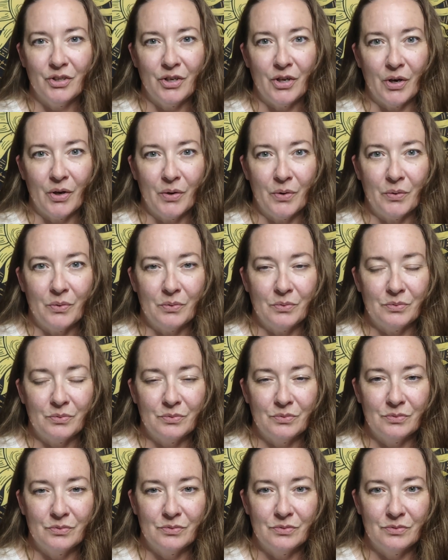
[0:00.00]
go
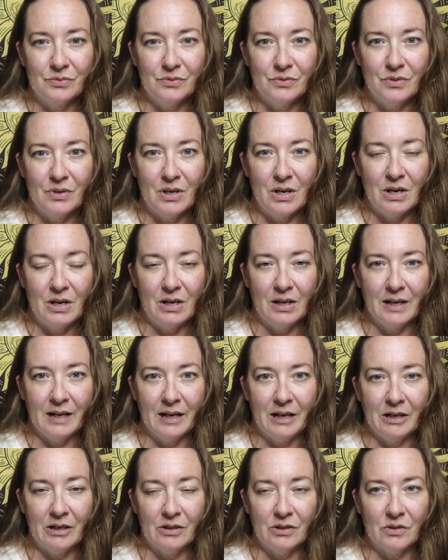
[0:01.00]
on
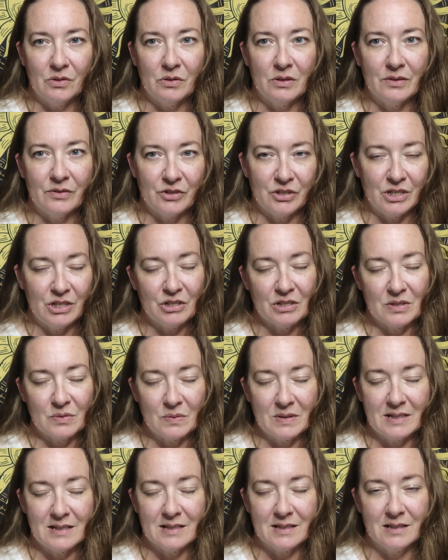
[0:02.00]
air or if she just
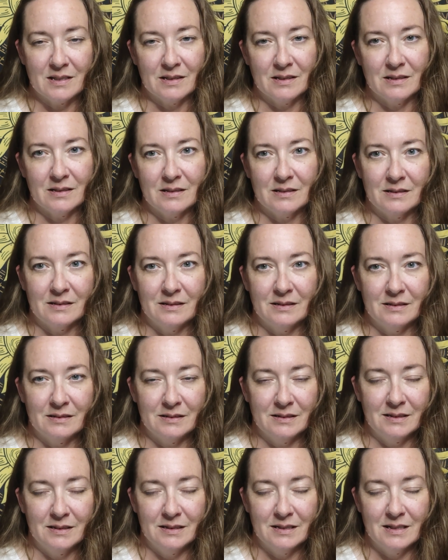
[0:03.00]
wants to
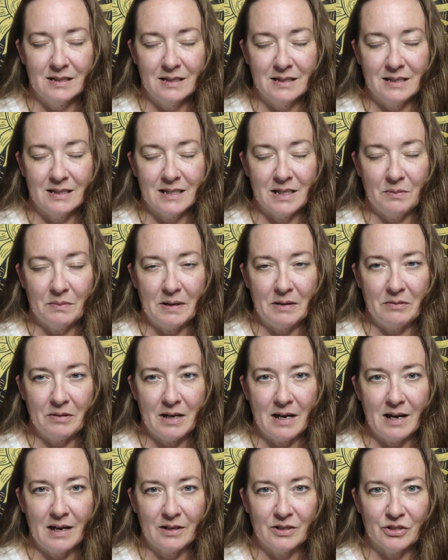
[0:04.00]
see my
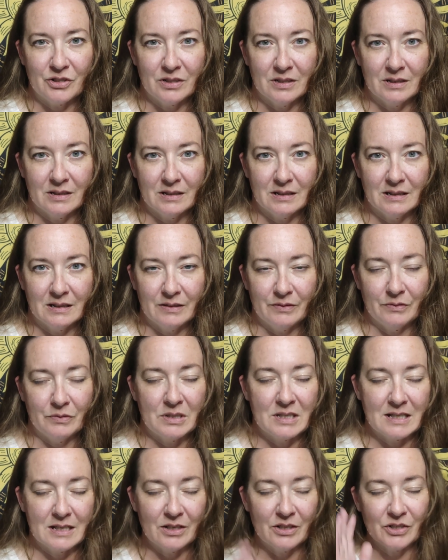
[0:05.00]
reaction,
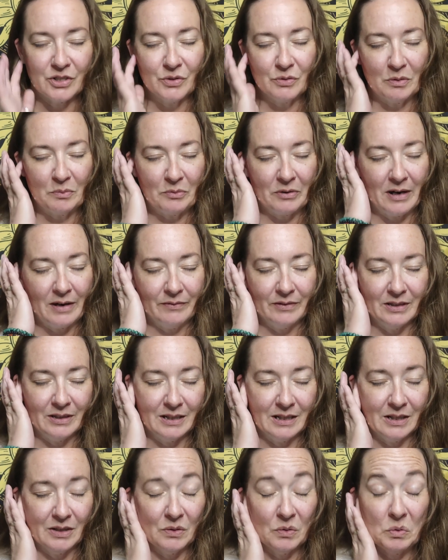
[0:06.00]
send it to her
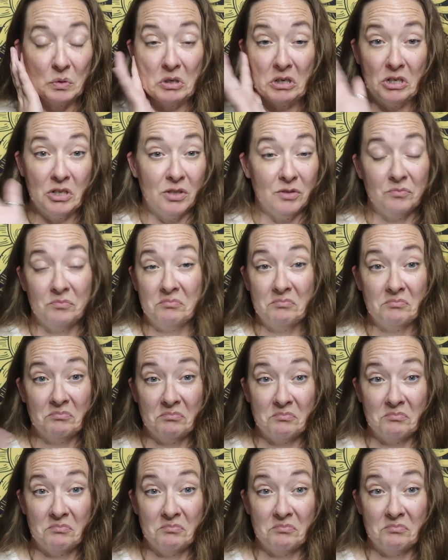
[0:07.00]
privately or